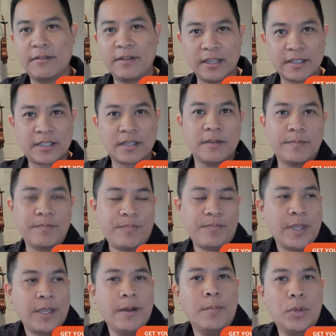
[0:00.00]
done some
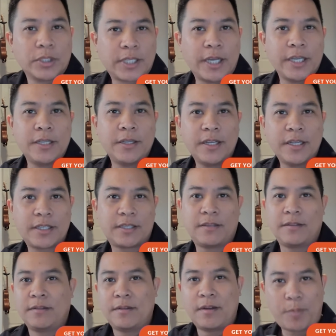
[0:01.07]
multi
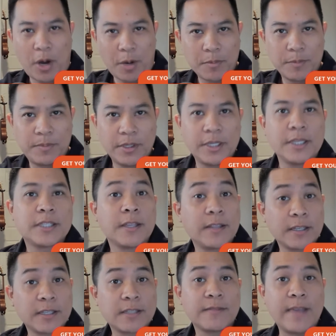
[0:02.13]
units, apartment buildings, and
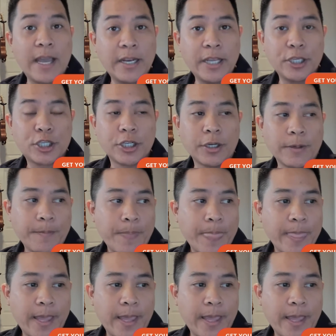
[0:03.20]
things of that nature.